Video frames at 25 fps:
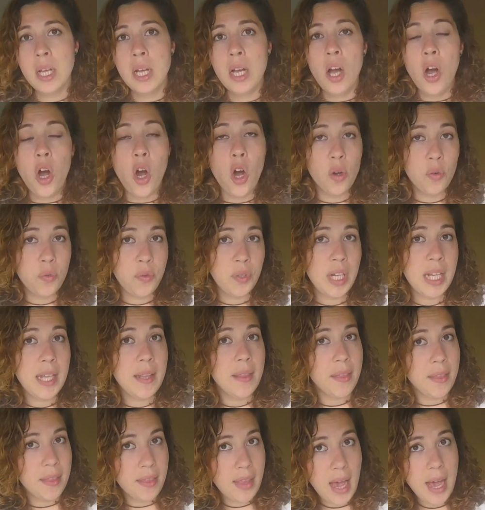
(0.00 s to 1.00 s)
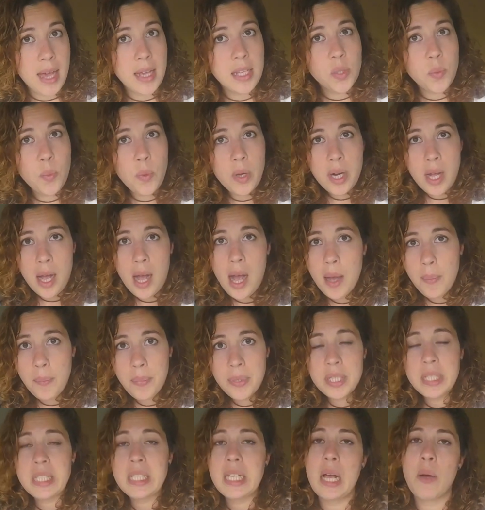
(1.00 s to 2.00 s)
Hopefully that is what
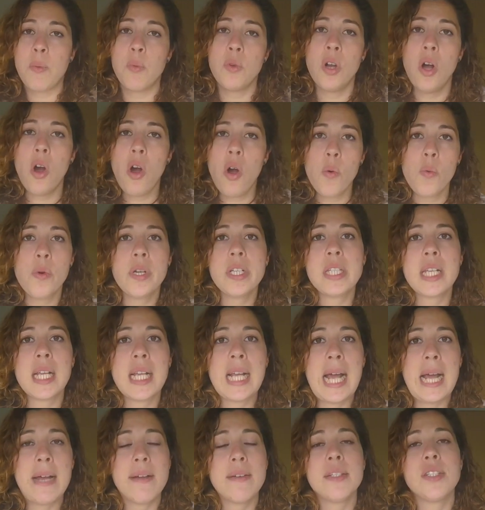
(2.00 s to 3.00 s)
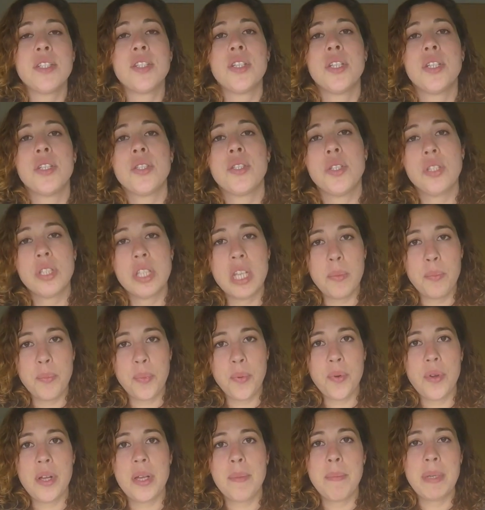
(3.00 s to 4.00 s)
happens. I will always encourage you to
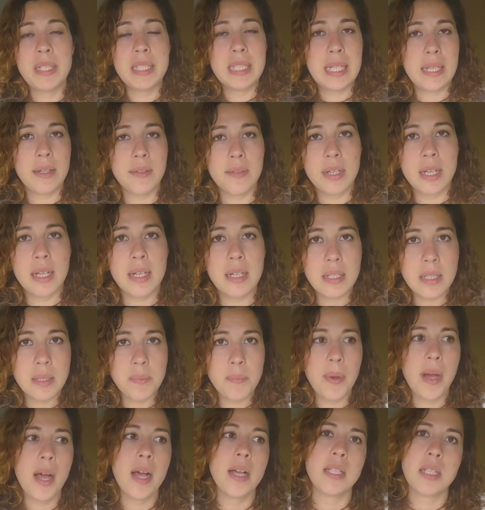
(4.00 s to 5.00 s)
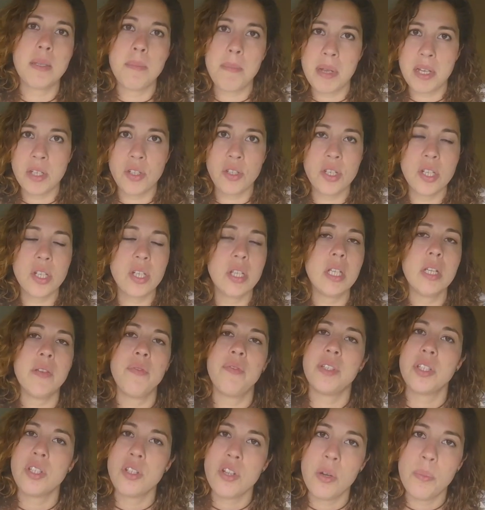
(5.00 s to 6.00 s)
separate materials, but as I mentioned,
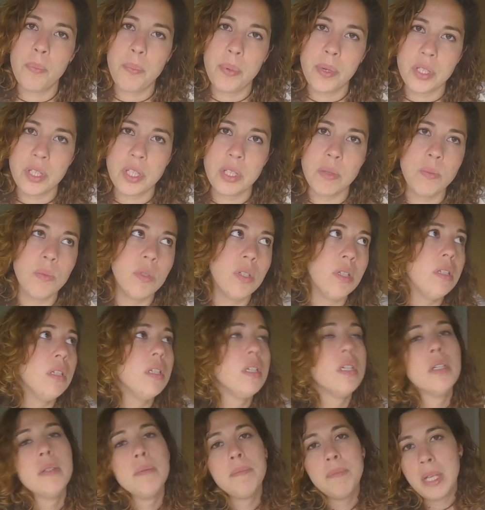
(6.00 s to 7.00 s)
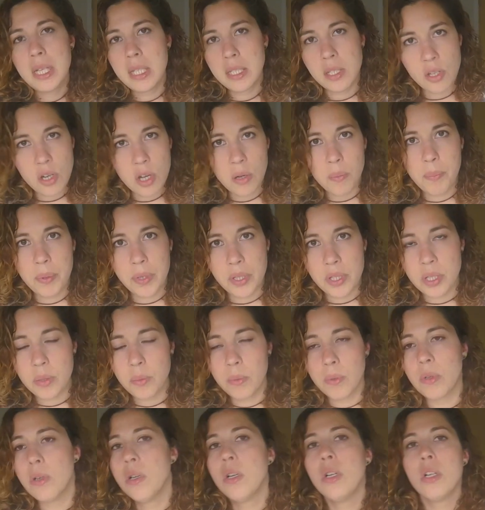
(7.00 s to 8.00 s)
if it's not possible, it's not
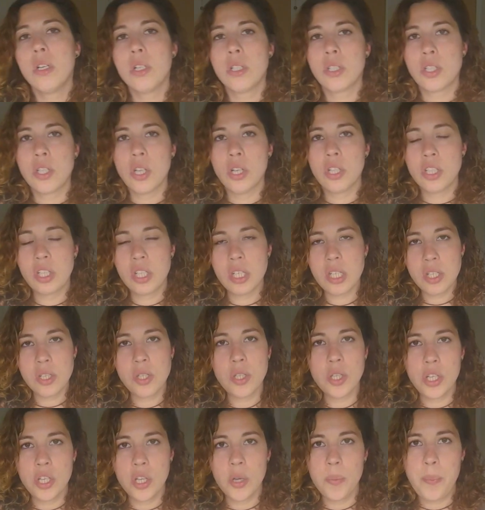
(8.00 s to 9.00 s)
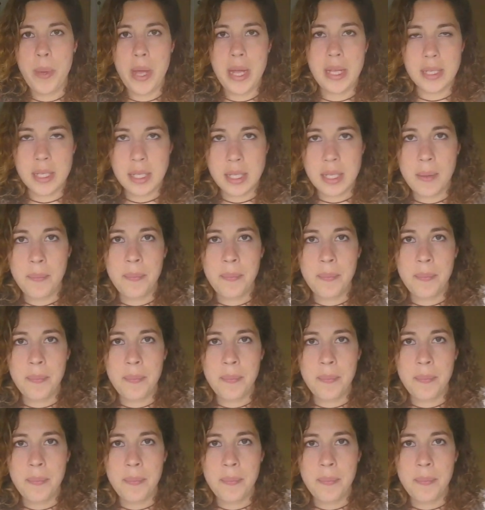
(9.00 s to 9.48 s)
possible. So just do your best.